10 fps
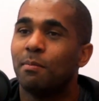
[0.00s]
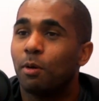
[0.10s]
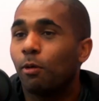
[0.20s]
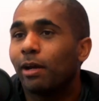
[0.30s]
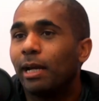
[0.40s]
but
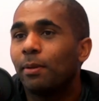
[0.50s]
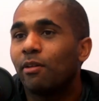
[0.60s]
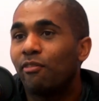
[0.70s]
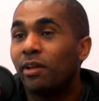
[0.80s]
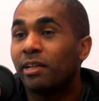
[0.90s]
we were able to
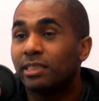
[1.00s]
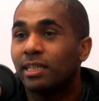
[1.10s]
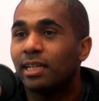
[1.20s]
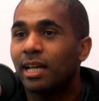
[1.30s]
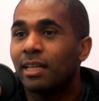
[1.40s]
finish
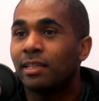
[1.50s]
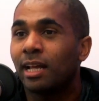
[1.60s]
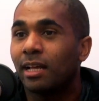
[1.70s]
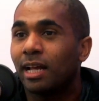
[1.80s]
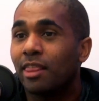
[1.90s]
it
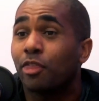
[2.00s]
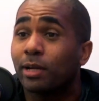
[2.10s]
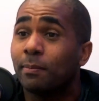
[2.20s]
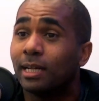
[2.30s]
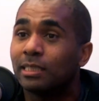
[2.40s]
in 3
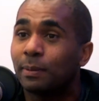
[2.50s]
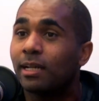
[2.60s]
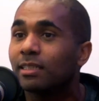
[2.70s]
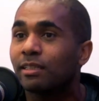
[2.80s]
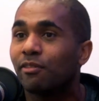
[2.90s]
months
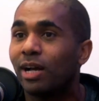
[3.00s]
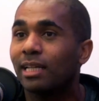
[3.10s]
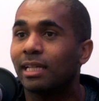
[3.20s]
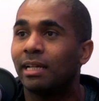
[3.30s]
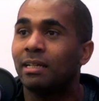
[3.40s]
because of the fact
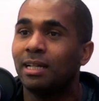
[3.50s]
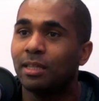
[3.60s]
that